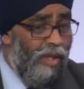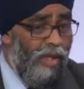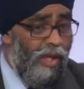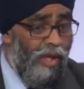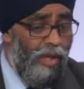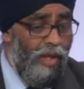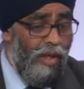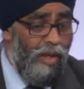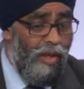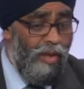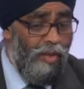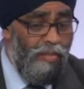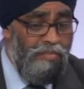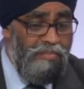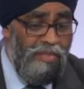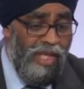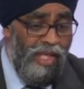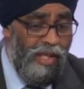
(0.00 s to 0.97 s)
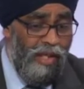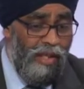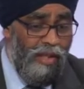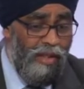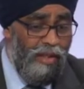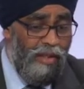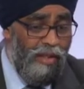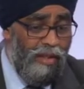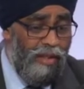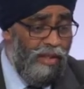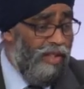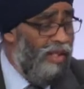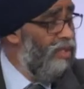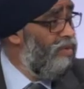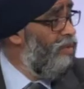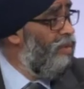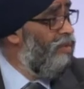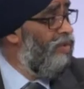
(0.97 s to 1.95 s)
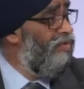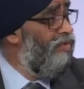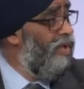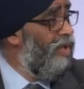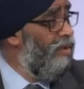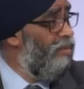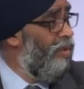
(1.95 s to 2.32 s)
And that's what we've done.